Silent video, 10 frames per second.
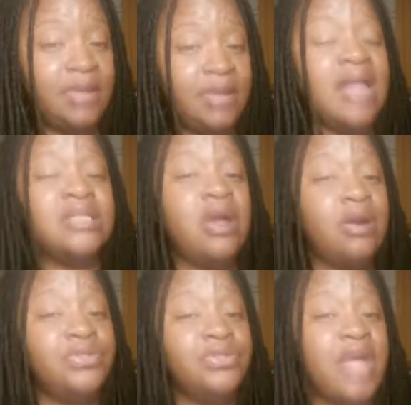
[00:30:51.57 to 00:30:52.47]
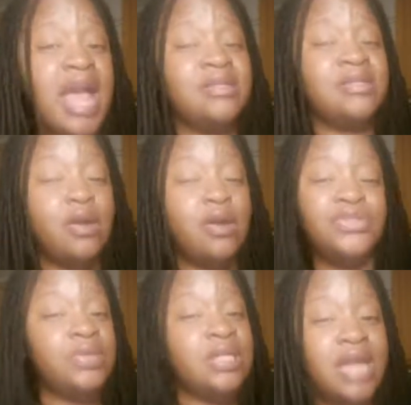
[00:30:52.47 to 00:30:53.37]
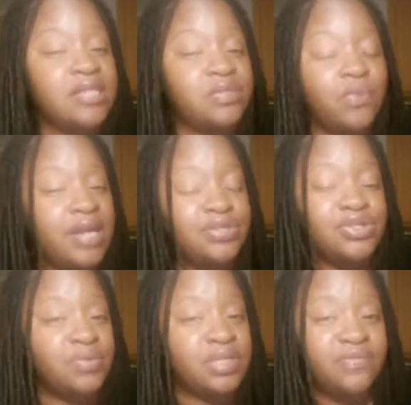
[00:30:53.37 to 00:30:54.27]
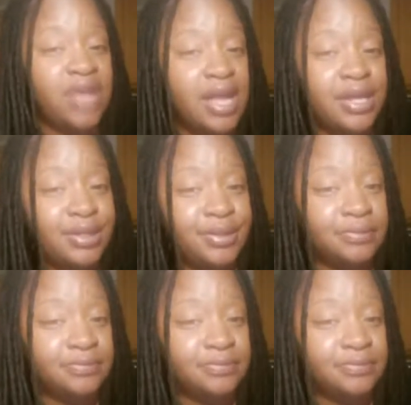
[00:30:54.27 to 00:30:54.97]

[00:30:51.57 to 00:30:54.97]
I told you in a nice way that you was fired.